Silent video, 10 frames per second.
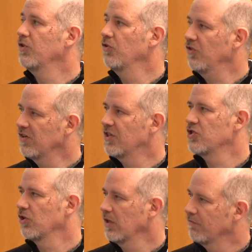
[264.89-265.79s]
using
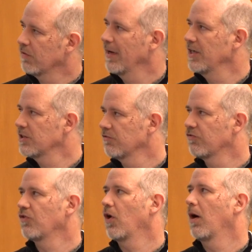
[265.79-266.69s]
digital information
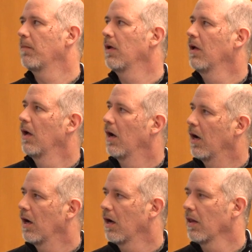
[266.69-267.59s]
from
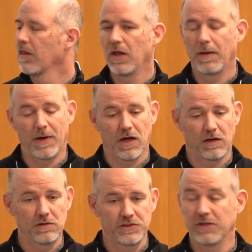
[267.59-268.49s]
a
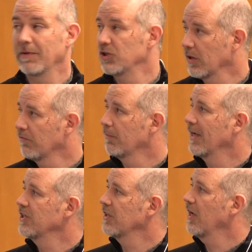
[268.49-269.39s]
model, geometric
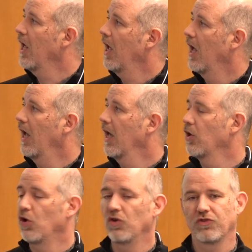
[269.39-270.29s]
information,
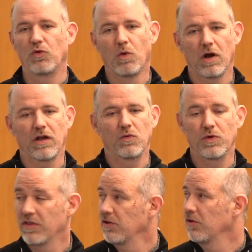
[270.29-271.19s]
and also working
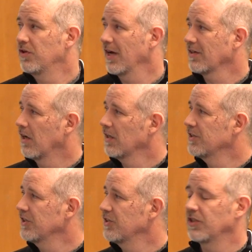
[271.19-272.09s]
with the new
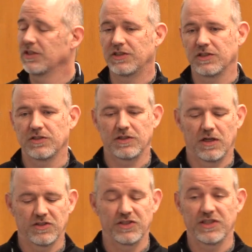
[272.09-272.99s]
technologies such as
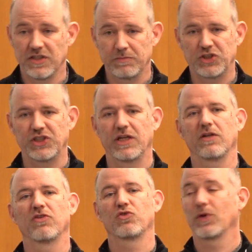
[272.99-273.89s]
CNC
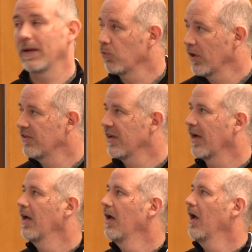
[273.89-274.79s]
machines, 3D
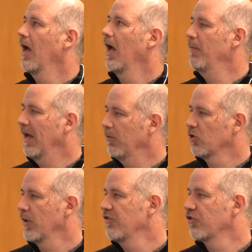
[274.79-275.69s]
printing, and being able
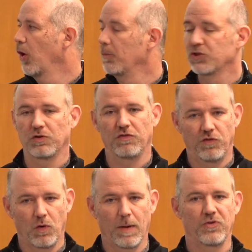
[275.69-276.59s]
to create sculptural
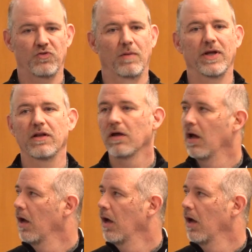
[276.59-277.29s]
forms from it.